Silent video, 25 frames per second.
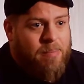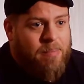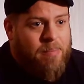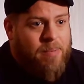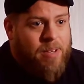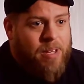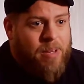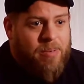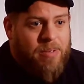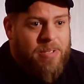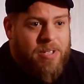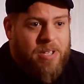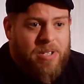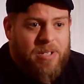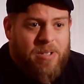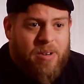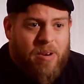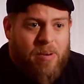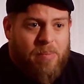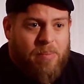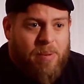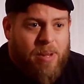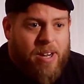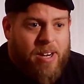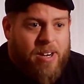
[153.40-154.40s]
he was a
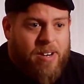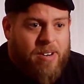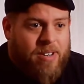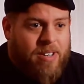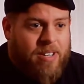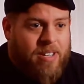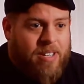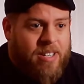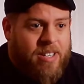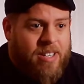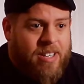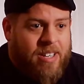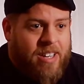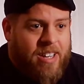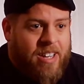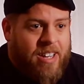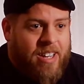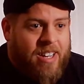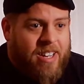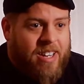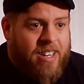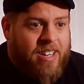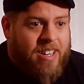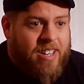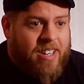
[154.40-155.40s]
guitar player,
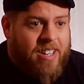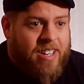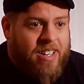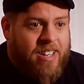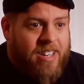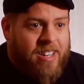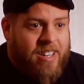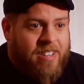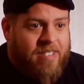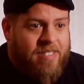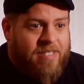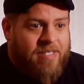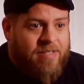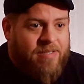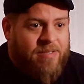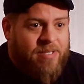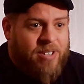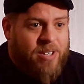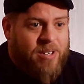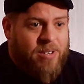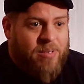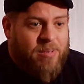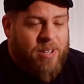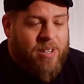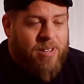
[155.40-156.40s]
and
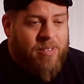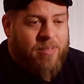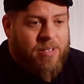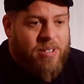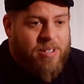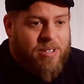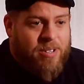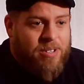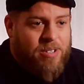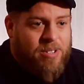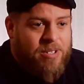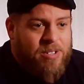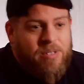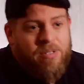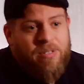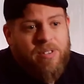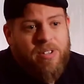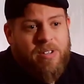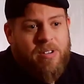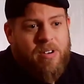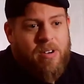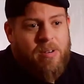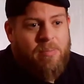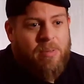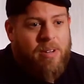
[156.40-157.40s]
figured, well, what good's two
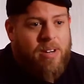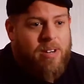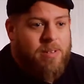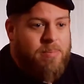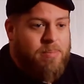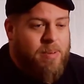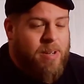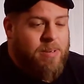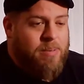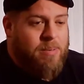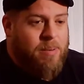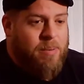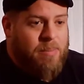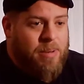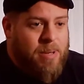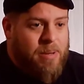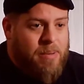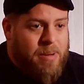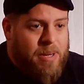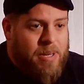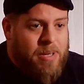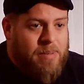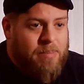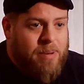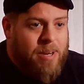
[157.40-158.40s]
guitar players? Might as well be a
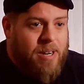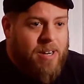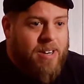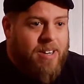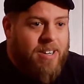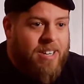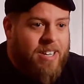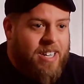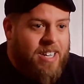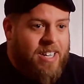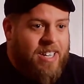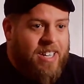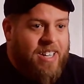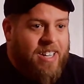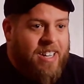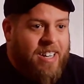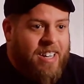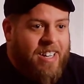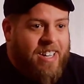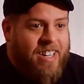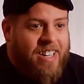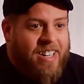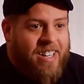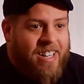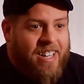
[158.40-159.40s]
bass player.
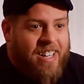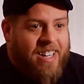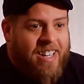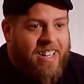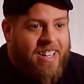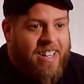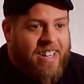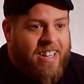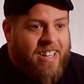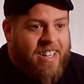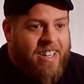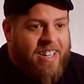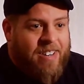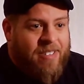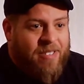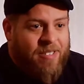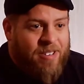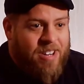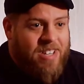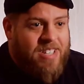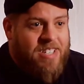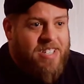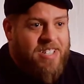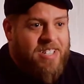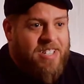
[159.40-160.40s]
And the
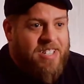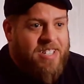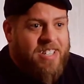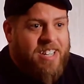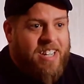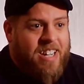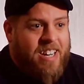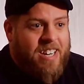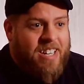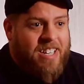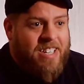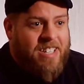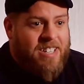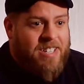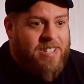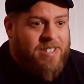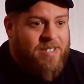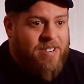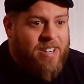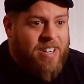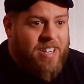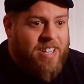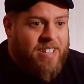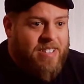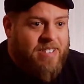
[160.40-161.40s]
rest just kind of is
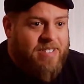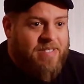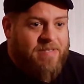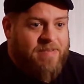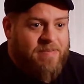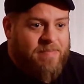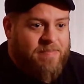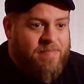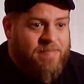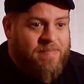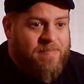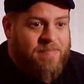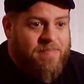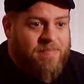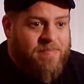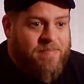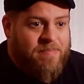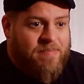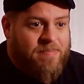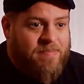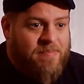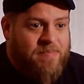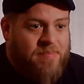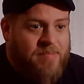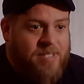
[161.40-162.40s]
history.
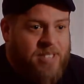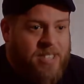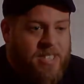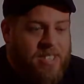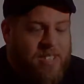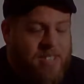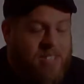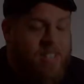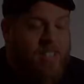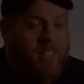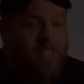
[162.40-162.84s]
As far